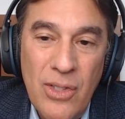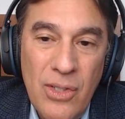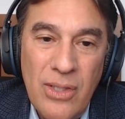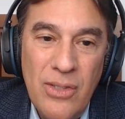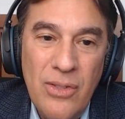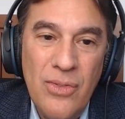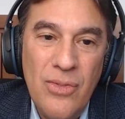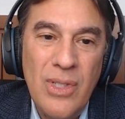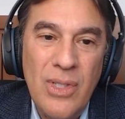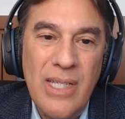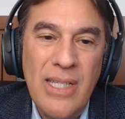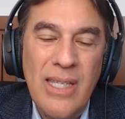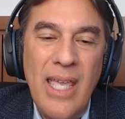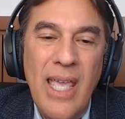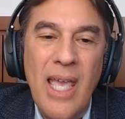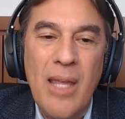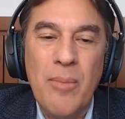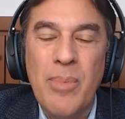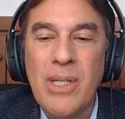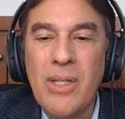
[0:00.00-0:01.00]
You really
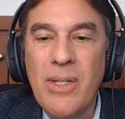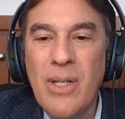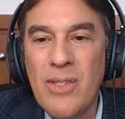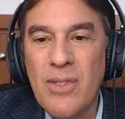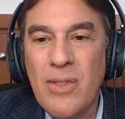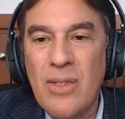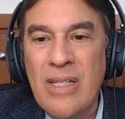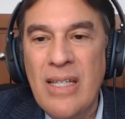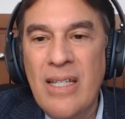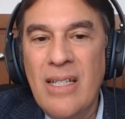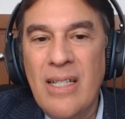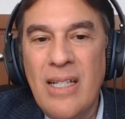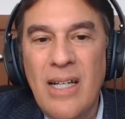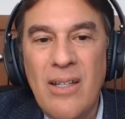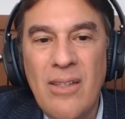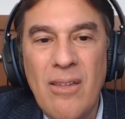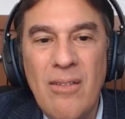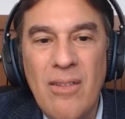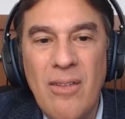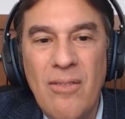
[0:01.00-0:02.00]
can't, because
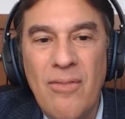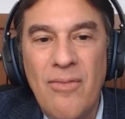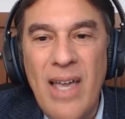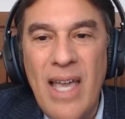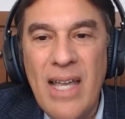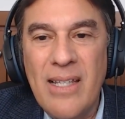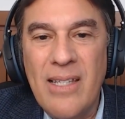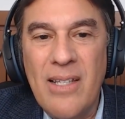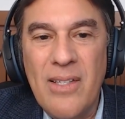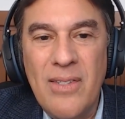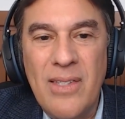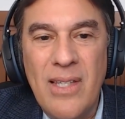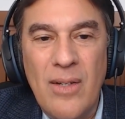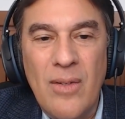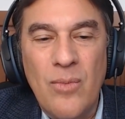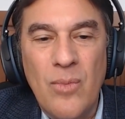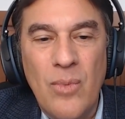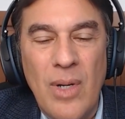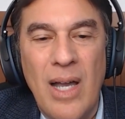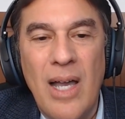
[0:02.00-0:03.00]
the fact is
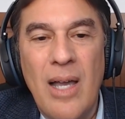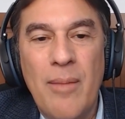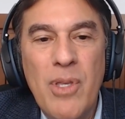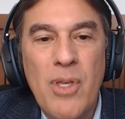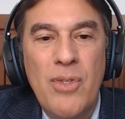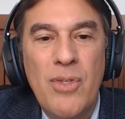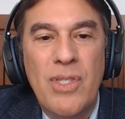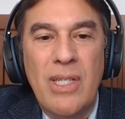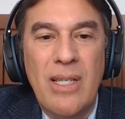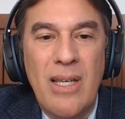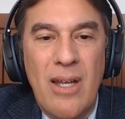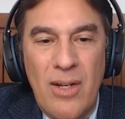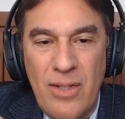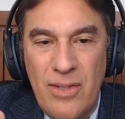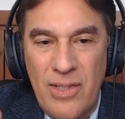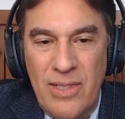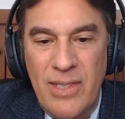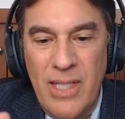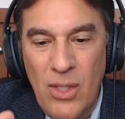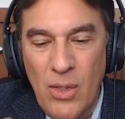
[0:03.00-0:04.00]
that I'm using
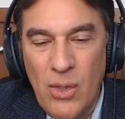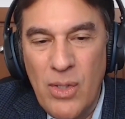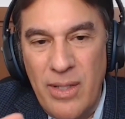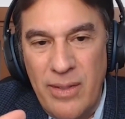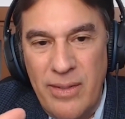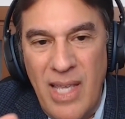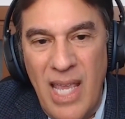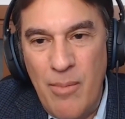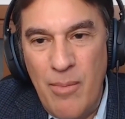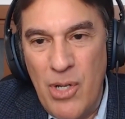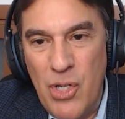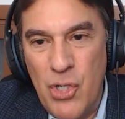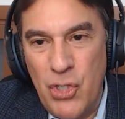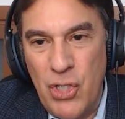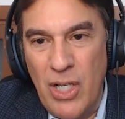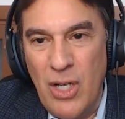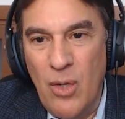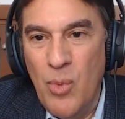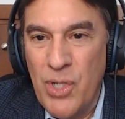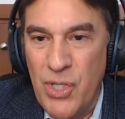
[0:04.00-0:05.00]
our steel containment
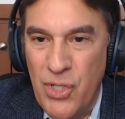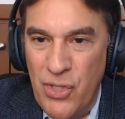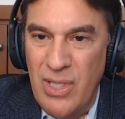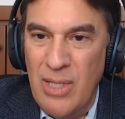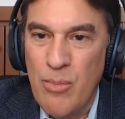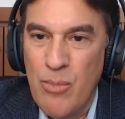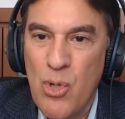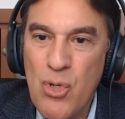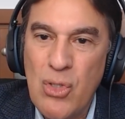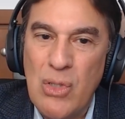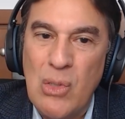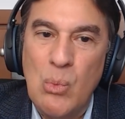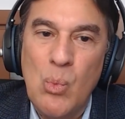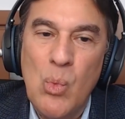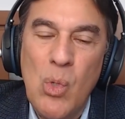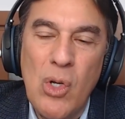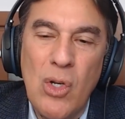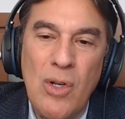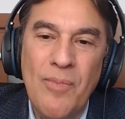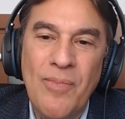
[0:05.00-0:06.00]
shell, which is immersed
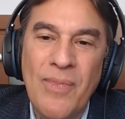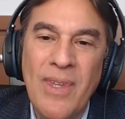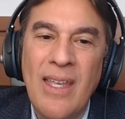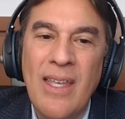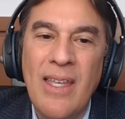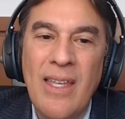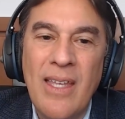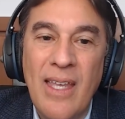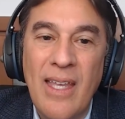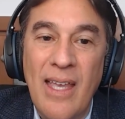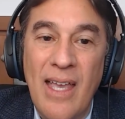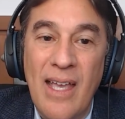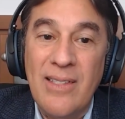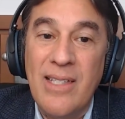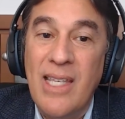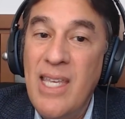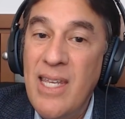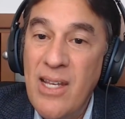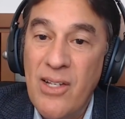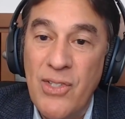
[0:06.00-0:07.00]
in water,
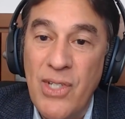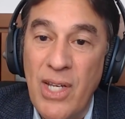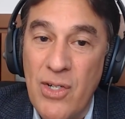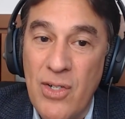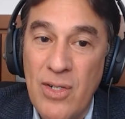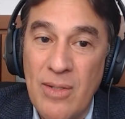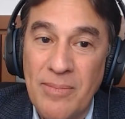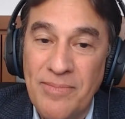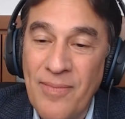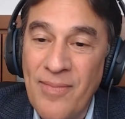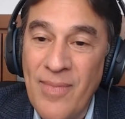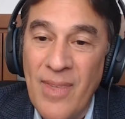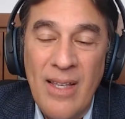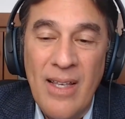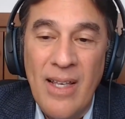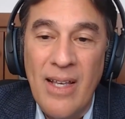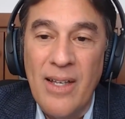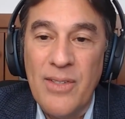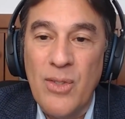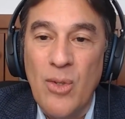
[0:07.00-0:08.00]
as a heat exchanger.
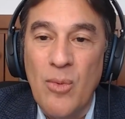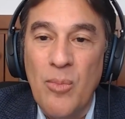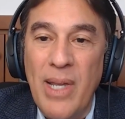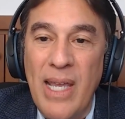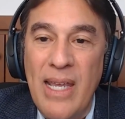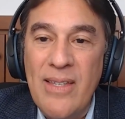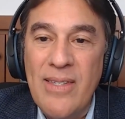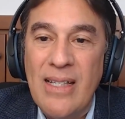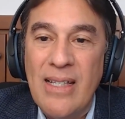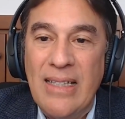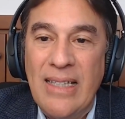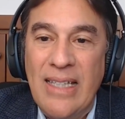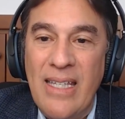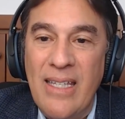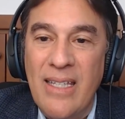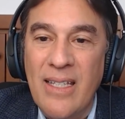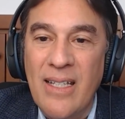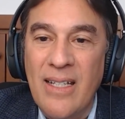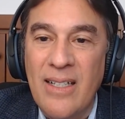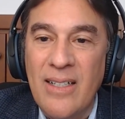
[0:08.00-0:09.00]
So
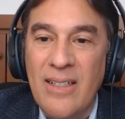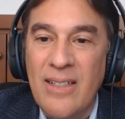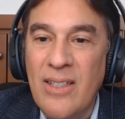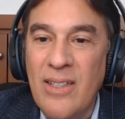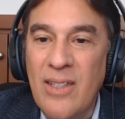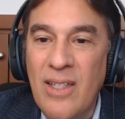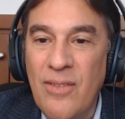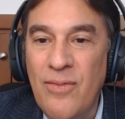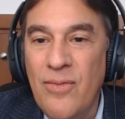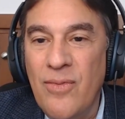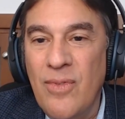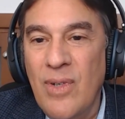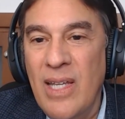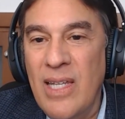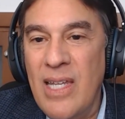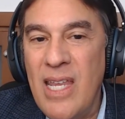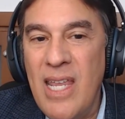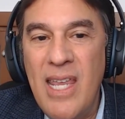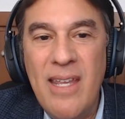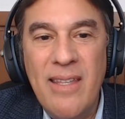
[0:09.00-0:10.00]
basically, if
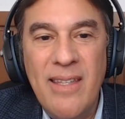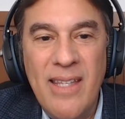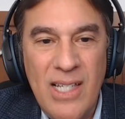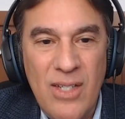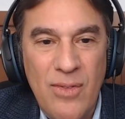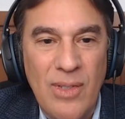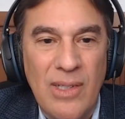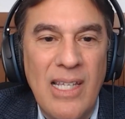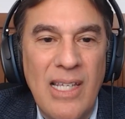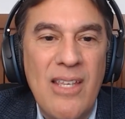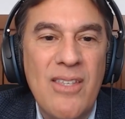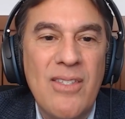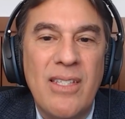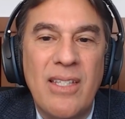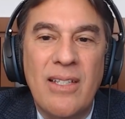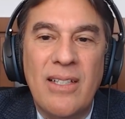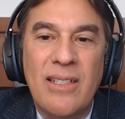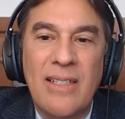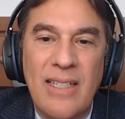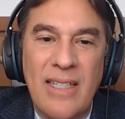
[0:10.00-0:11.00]
any heat that's
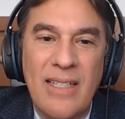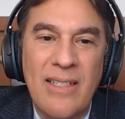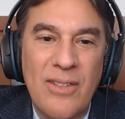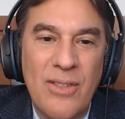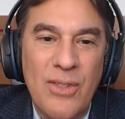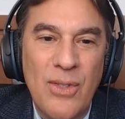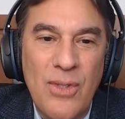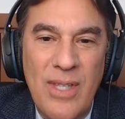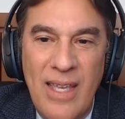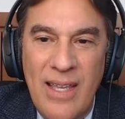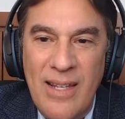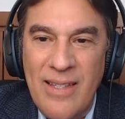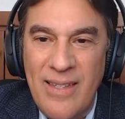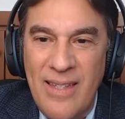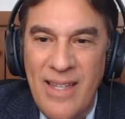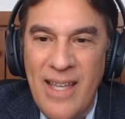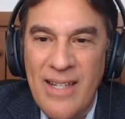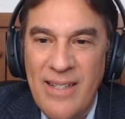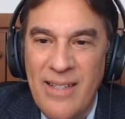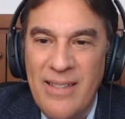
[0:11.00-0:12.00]
released into
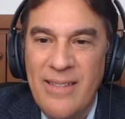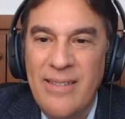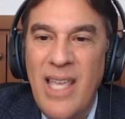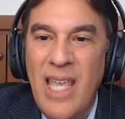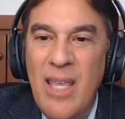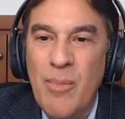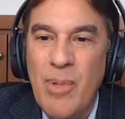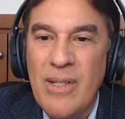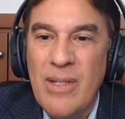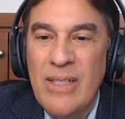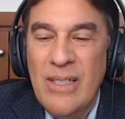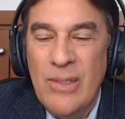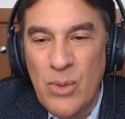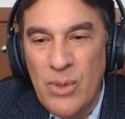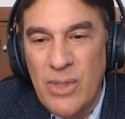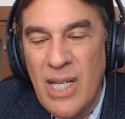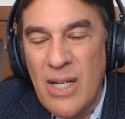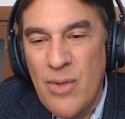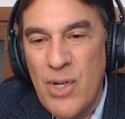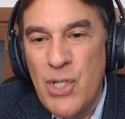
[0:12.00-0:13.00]
that containment
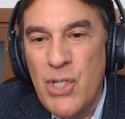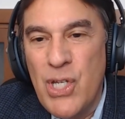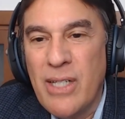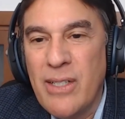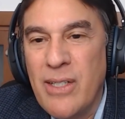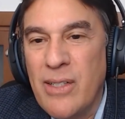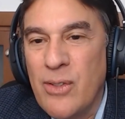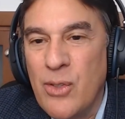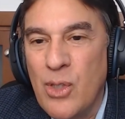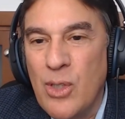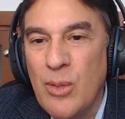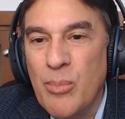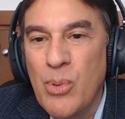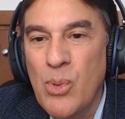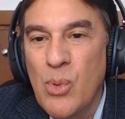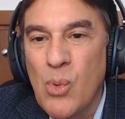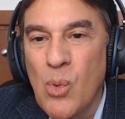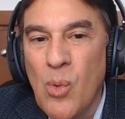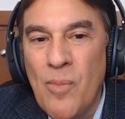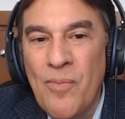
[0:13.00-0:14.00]
will get rejected to the
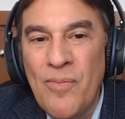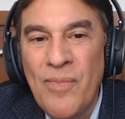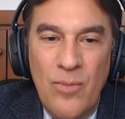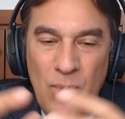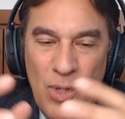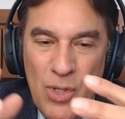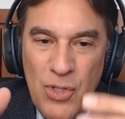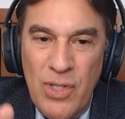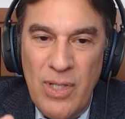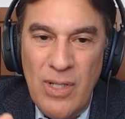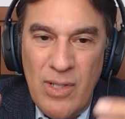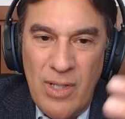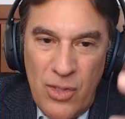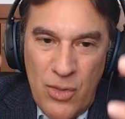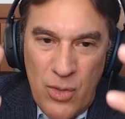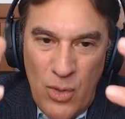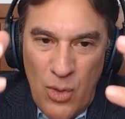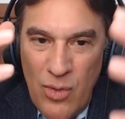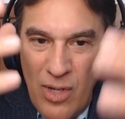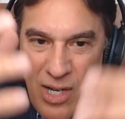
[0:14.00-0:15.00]
pool. Once the
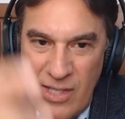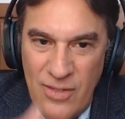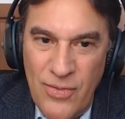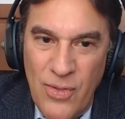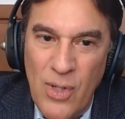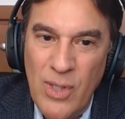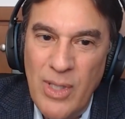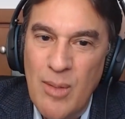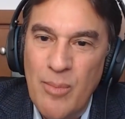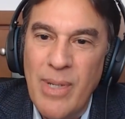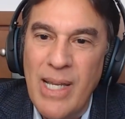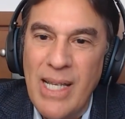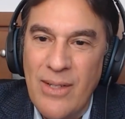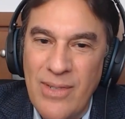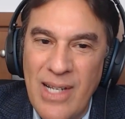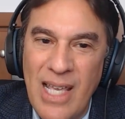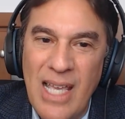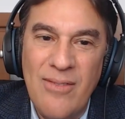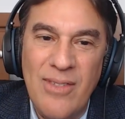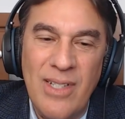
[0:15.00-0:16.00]
control rods fall in by
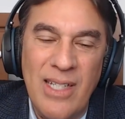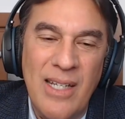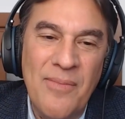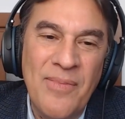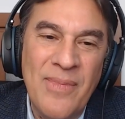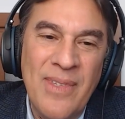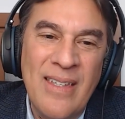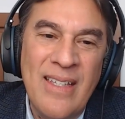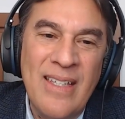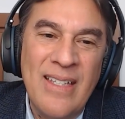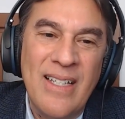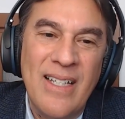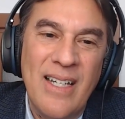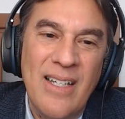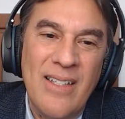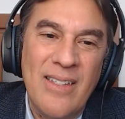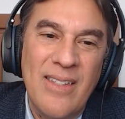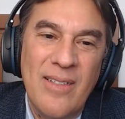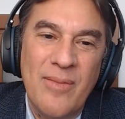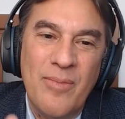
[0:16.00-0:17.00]
gravity,
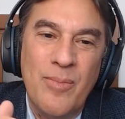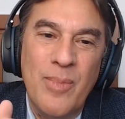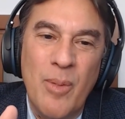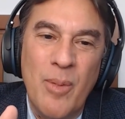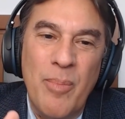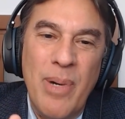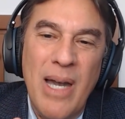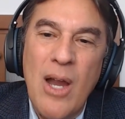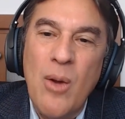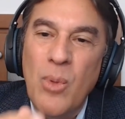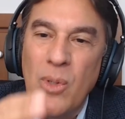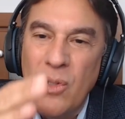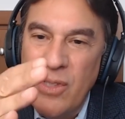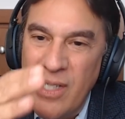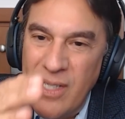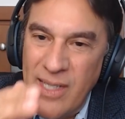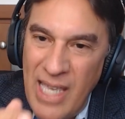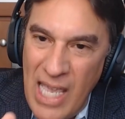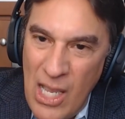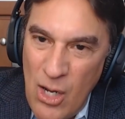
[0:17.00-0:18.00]
the power will
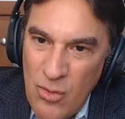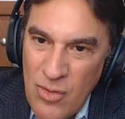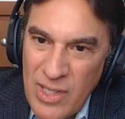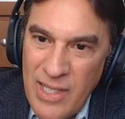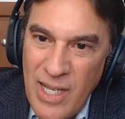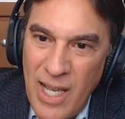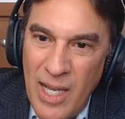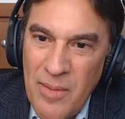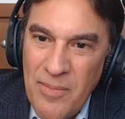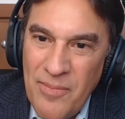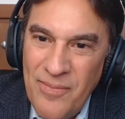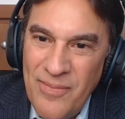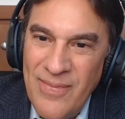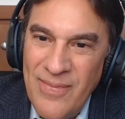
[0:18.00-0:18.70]
decay over time.